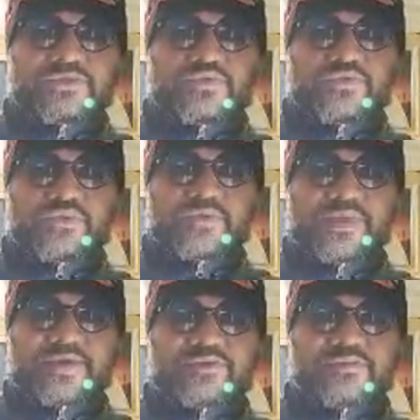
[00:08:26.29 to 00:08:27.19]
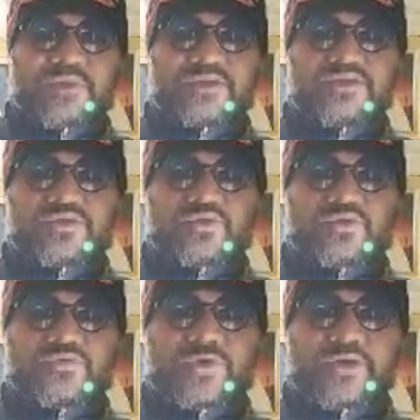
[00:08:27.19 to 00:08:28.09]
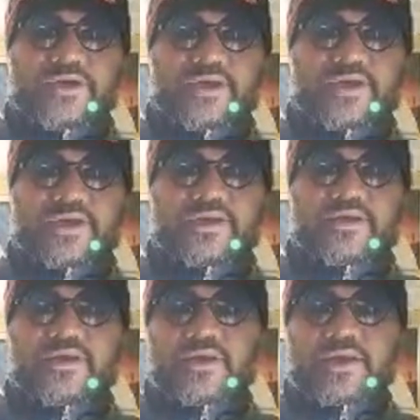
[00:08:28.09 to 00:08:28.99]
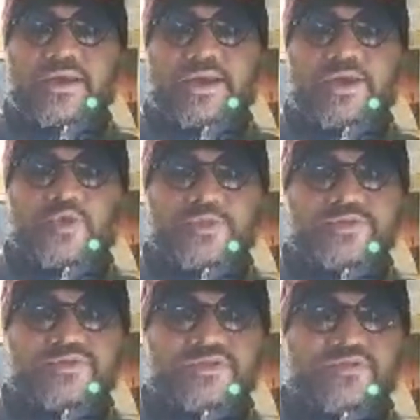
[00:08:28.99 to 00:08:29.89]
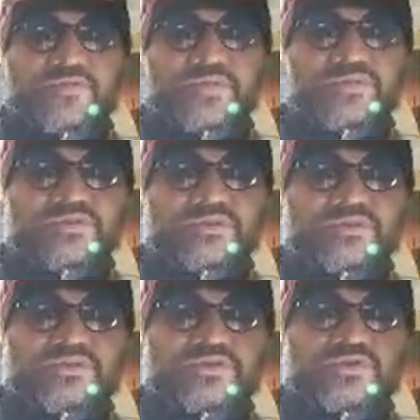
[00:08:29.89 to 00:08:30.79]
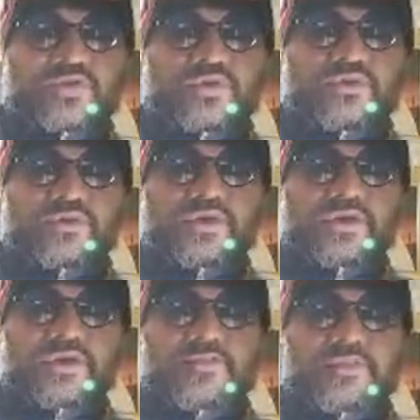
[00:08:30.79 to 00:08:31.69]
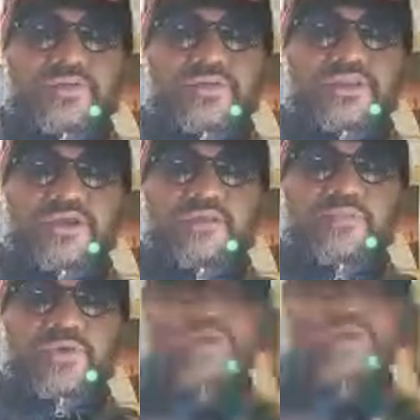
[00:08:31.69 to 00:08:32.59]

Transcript: Thus, we may expect to find an enormous difference in tone between the poetry